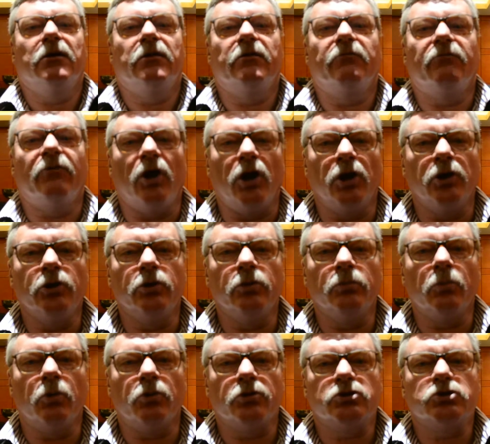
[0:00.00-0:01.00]
the
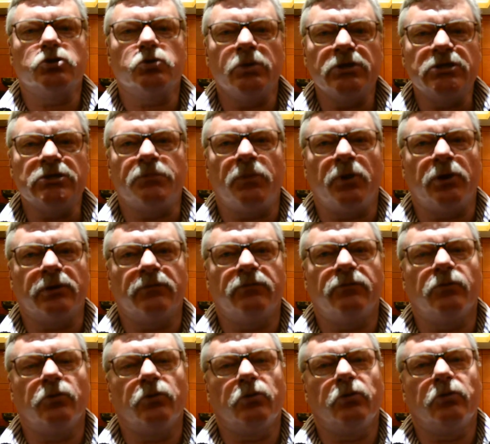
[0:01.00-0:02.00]
volume or the sweet spot
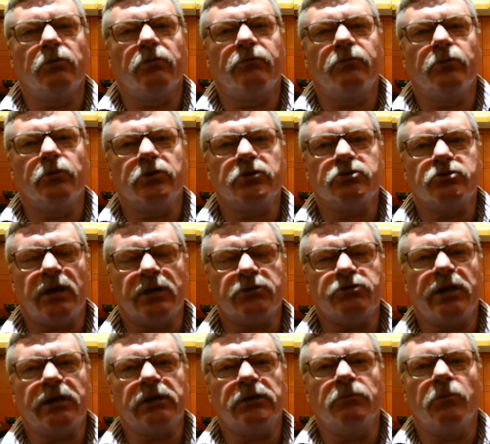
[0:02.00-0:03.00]
for the truck
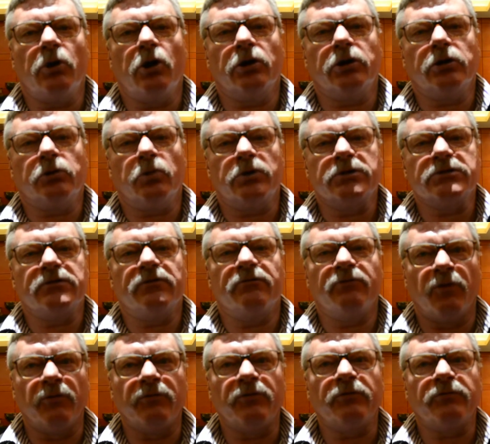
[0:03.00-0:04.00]
tractor market was the
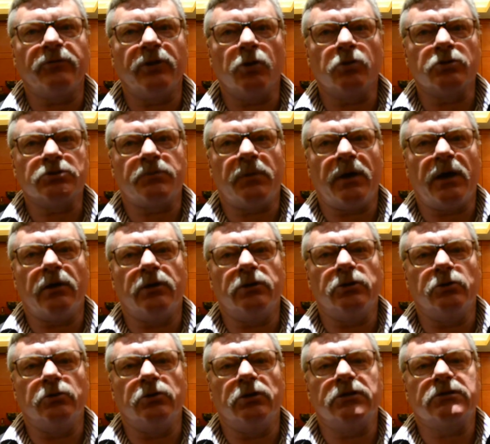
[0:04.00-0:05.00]
450 horsepower
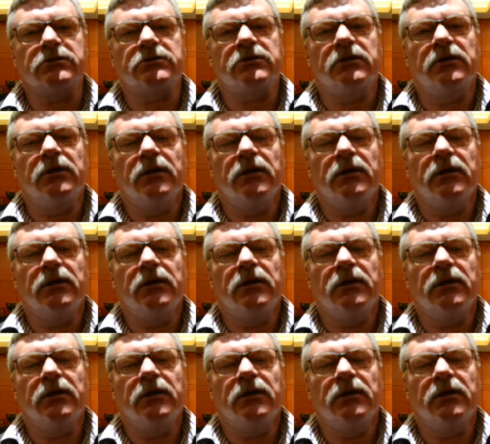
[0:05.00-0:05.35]
units,